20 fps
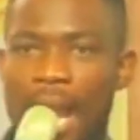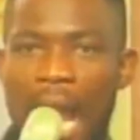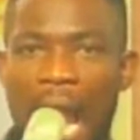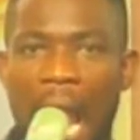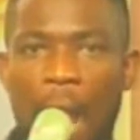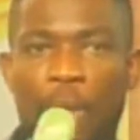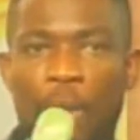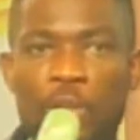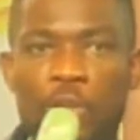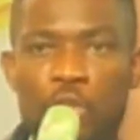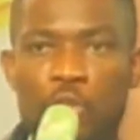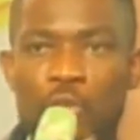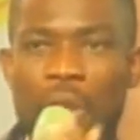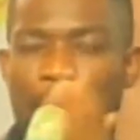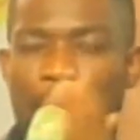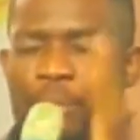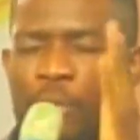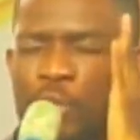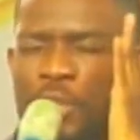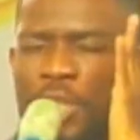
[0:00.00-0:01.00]
I want you to
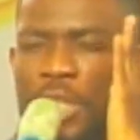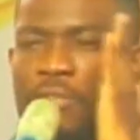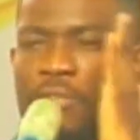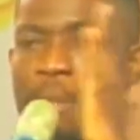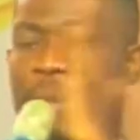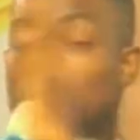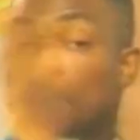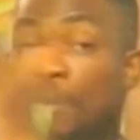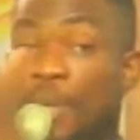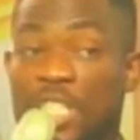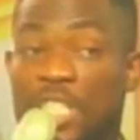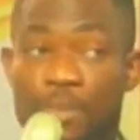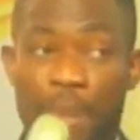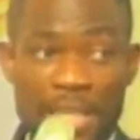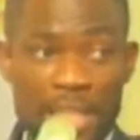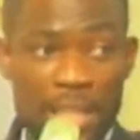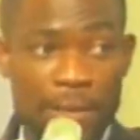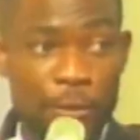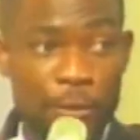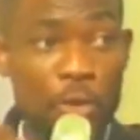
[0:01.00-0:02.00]
approach it from this
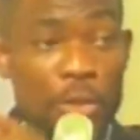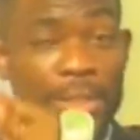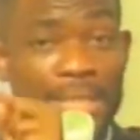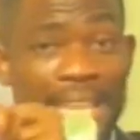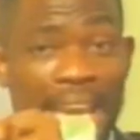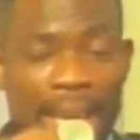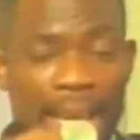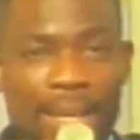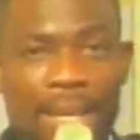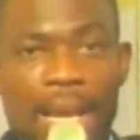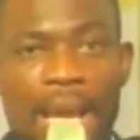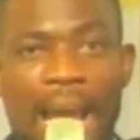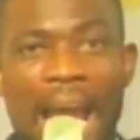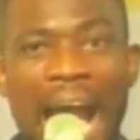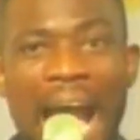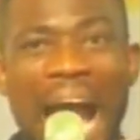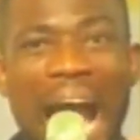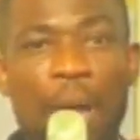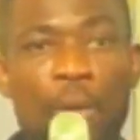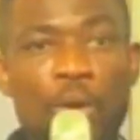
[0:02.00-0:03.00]
perspective. You say,
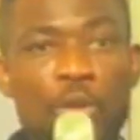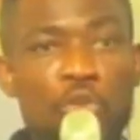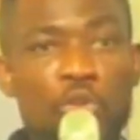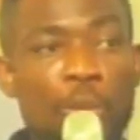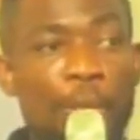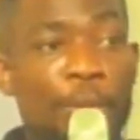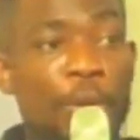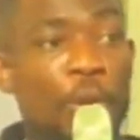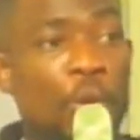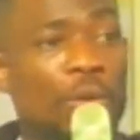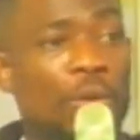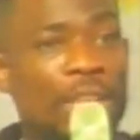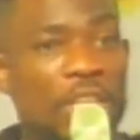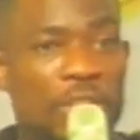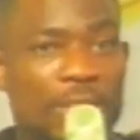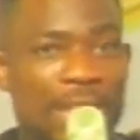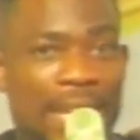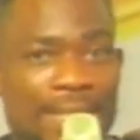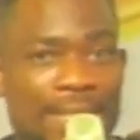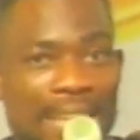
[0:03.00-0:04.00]
I want to build this
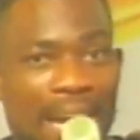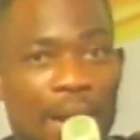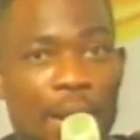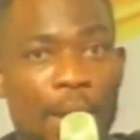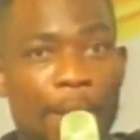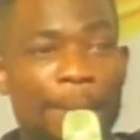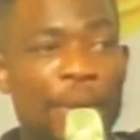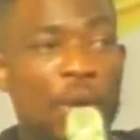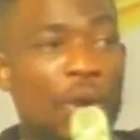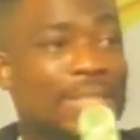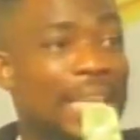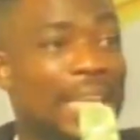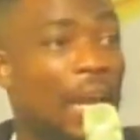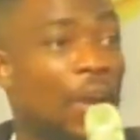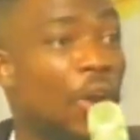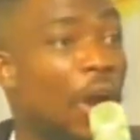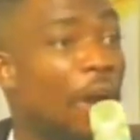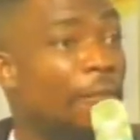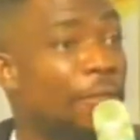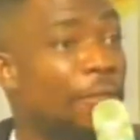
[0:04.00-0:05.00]
center because I
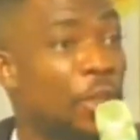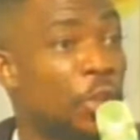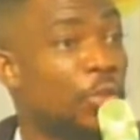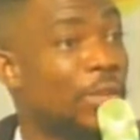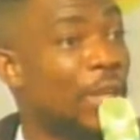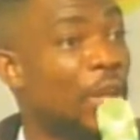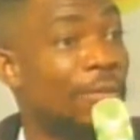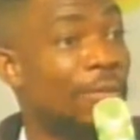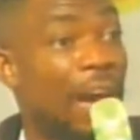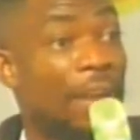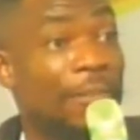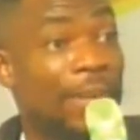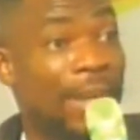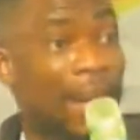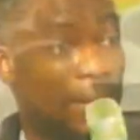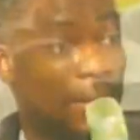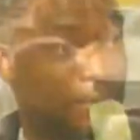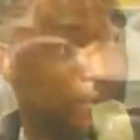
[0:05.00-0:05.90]
love the children of Africa.